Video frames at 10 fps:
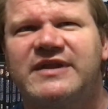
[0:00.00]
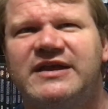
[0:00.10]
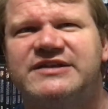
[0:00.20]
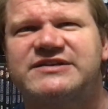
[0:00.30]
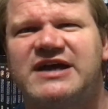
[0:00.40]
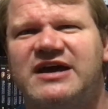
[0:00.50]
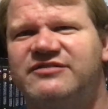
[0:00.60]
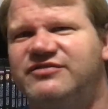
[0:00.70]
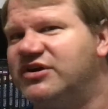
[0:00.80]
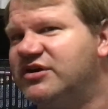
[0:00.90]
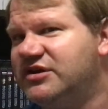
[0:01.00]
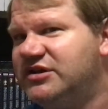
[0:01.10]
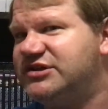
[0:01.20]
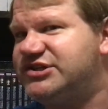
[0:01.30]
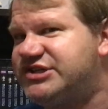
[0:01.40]
It's kind of a
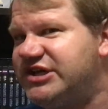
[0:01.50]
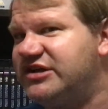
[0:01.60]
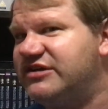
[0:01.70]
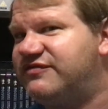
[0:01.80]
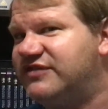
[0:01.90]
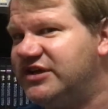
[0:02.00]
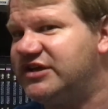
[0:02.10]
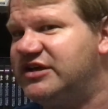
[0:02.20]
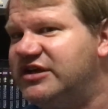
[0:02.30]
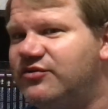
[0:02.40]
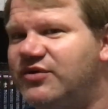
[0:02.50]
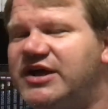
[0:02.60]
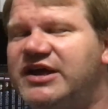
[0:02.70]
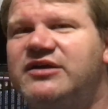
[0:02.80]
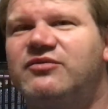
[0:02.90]
chick flick in a
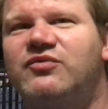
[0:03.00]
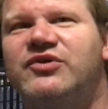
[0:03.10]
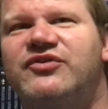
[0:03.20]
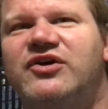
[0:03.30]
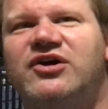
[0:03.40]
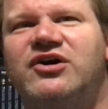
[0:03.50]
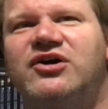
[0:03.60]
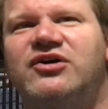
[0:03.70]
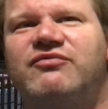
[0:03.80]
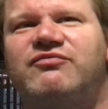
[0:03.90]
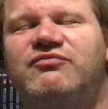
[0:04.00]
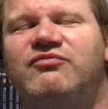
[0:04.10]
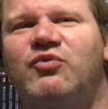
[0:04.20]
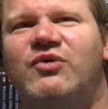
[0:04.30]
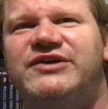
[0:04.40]
way with the
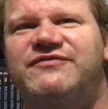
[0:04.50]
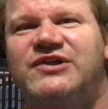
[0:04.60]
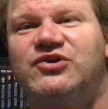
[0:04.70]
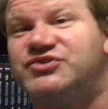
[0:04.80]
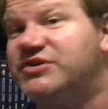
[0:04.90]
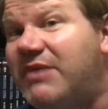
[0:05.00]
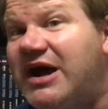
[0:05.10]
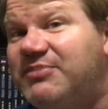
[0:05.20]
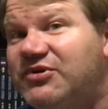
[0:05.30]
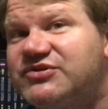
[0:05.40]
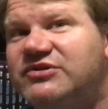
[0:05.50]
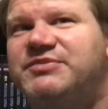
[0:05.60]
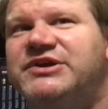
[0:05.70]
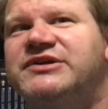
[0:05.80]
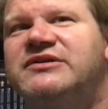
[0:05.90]
way it flows, in my personal
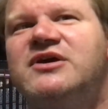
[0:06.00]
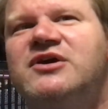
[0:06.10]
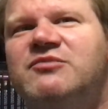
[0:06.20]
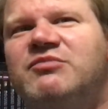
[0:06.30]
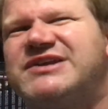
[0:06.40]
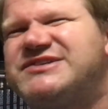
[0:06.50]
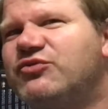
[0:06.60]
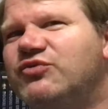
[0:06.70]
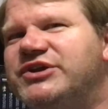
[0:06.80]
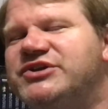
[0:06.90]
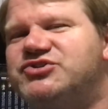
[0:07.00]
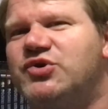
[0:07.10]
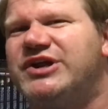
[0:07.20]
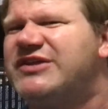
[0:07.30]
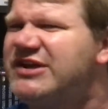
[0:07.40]
opinion. But I still really
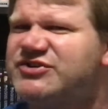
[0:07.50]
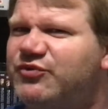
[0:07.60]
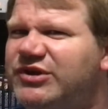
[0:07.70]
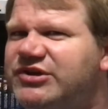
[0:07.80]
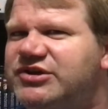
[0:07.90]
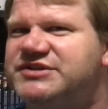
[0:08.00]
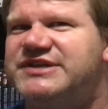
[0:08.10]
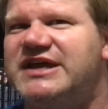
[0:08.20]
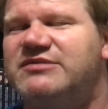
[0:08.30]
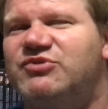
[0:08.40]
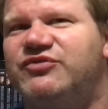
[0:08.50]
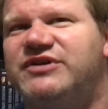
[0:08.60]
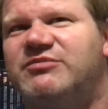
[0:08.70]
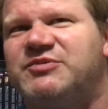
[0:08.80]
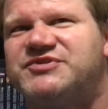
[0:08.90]
enjoy it. I think it's a really good date movie. I
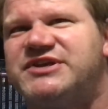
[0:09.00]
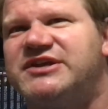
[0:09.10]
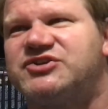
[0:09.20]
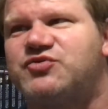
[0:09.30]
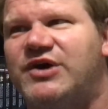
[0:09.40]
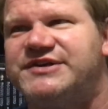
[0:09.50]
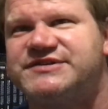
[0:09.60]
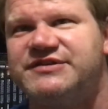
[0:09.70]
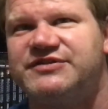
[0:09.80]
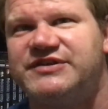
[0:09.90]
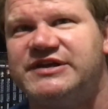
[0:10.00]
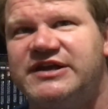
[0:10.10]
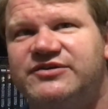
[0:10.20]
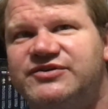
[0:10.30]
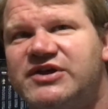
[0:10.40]
remember seeing it twice in the
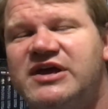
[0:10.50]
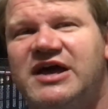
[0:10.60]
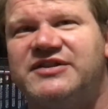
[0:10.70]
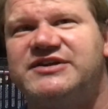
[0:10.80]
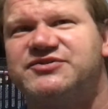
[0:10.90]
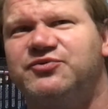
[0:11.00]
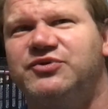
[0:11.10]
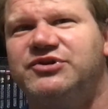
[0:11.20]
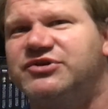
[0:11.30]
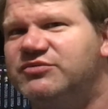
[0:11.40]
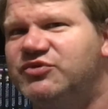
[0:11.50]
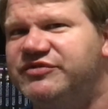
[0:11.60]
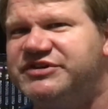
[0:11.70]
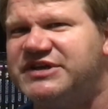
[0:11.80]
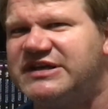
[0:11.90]
theaters. I think it's a really good
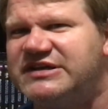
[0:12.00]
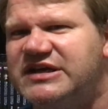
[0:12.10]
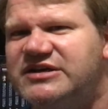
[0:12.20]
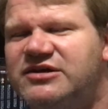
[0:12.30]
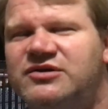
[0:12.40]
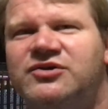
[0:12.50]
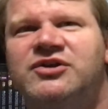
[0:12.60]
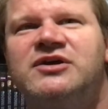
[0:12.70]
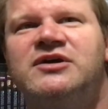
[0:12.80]
movie to take a date on.